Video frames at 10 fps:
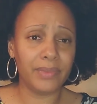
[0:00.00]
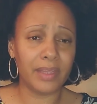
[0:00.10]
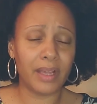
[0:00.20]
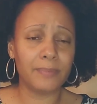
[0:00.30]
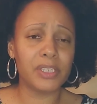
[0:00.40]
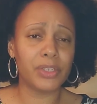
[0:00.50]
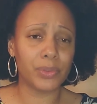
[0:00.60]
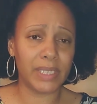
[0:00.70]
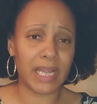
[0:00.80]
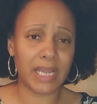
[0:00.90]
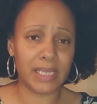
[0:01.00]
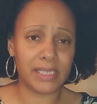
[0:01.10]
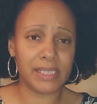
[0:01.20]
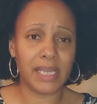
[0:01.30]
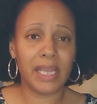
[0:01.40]
up to 3
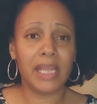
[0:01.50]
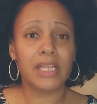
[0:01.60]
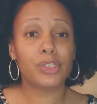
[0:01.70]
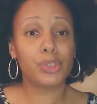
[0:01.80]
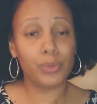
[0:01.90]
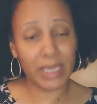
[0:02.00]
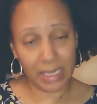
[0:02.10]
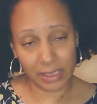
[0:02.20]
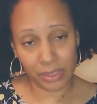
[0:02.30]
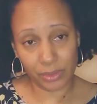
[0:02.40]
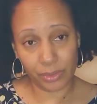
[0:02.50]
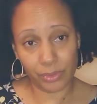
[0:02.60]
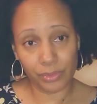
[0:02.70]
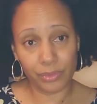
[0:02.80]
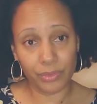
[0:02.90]
days to cancel
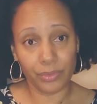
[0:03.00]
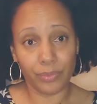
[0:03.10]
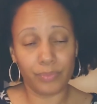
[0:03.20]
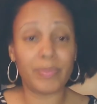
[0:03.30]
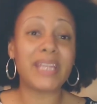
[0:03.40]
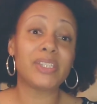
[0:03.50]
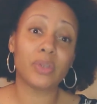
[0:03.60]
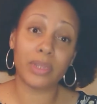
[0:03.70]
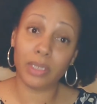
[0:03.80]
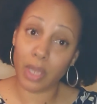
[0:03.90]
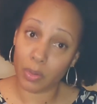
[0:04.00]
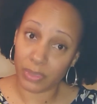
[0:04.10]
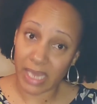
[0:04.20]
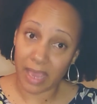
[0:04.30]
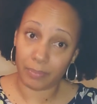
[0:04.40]
based on the loan
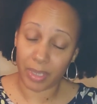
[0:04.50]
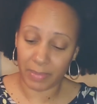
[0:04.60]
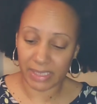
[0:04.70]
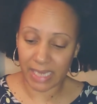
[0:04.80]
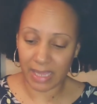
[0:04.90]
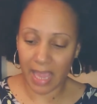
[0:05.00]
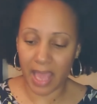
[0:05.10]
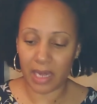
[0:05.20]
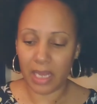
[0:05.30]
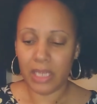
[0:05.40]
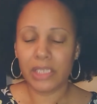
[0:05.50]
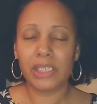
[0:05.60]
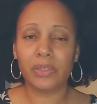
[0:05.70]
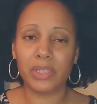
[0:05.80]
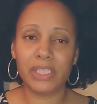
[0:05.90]
type. Let me say that.
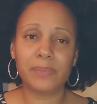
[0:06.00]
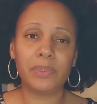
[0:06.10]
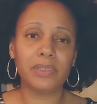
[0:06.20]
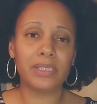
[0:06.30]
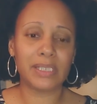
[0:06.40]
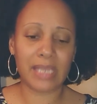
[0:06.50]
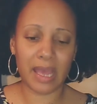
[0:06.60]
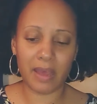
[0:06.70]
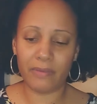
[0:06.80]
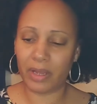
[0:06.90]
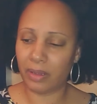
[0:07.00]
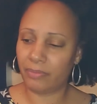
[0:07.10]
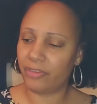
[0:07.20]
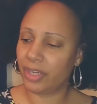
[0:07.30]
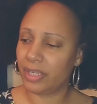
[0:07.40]
So this book does have
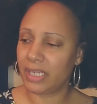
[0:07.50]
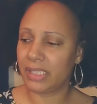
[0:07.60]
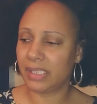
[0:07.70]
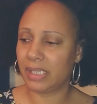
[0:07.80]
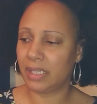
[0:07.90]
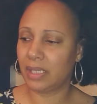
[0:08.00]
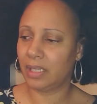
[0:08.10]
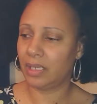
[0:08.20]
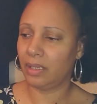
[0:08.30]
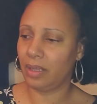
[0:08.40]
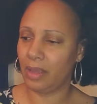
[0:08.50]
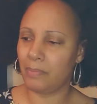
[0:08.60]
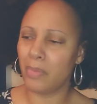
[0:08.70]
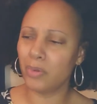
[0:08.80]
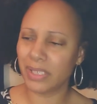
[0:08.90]
various
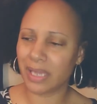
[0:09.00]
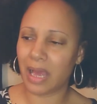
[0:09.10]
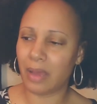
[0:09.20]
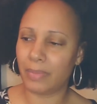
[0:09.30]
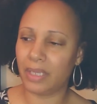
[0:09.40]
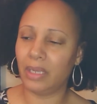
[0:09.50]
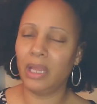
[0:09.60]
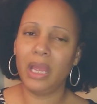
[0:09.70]
most common